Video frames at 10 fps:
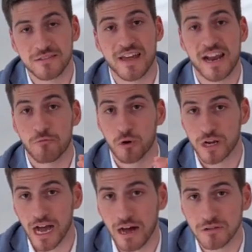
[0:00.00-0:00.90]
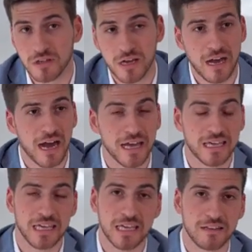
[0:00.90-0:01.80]
Then I work out.
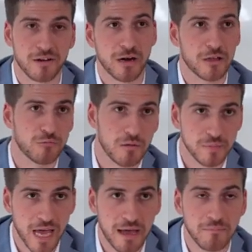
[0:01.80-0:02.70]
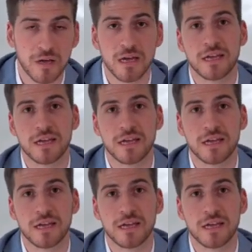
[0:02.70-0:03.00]
I eat around 1 p.m.